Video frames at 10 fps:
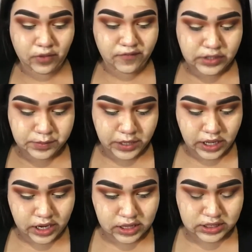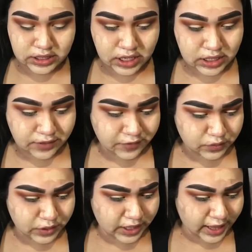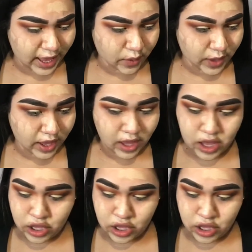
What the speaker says: Feels pretty good on the skin. It feels really lightweight.